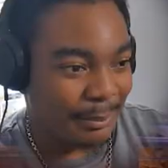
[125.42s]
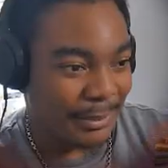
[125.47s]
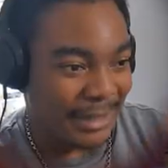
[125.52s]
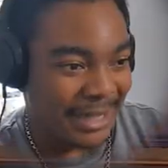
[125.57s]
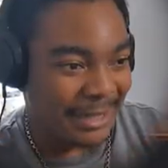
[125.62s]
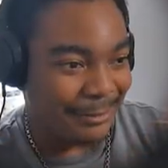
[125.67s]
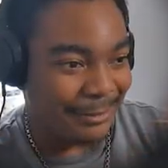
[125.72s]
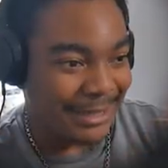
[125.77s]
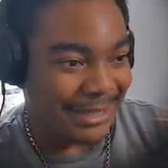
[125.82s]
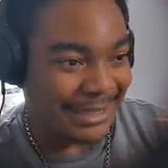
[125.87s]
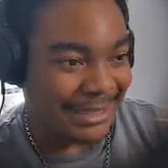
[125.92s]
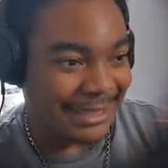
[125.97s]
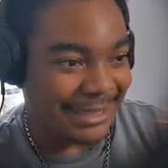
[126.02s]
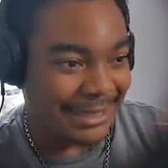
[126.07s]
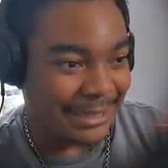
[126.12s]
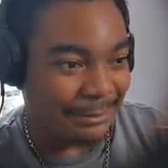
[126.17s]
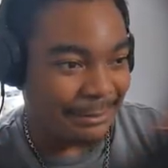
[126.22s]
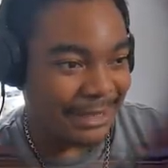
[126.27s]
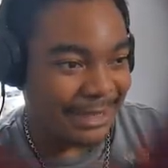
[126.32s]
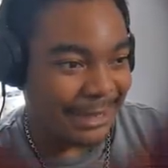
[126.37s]
Man, when he get
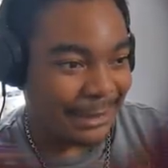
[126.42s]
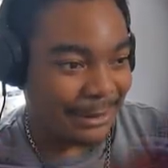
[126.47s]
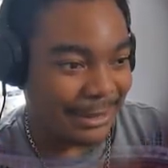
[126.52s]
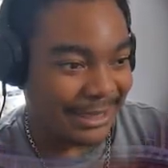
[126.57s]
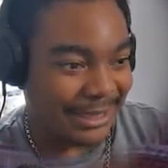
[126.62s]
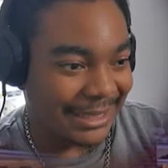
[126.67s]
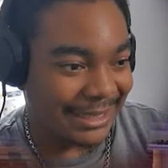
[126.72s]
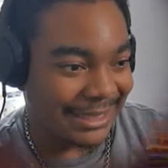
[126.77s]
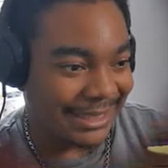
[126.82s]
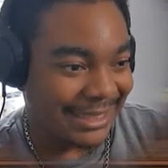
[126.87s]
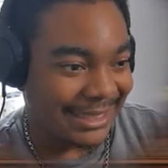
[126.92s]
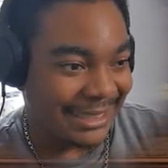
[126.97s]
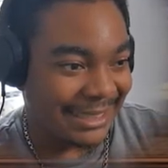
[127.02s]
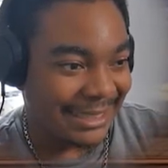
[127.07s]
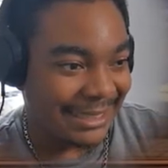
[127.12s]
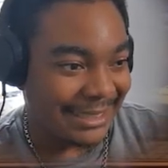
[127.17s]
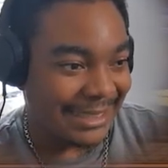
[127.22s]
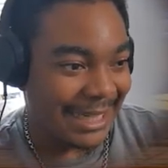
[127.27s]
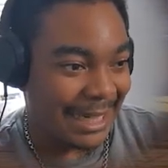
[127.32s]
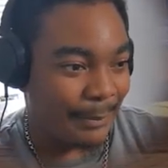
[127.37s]
his windows tinted,
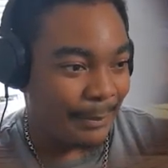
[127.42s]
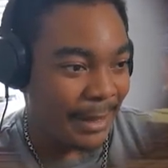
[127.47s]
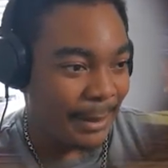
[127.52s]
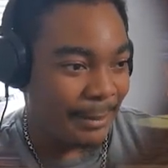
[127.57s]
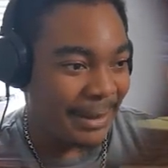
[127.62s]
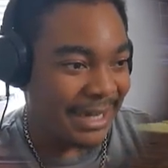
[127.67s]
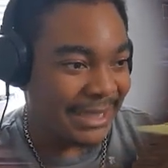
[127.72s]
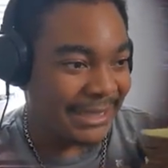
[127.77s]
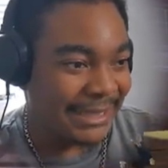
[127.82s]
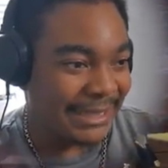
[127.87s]
he said, make my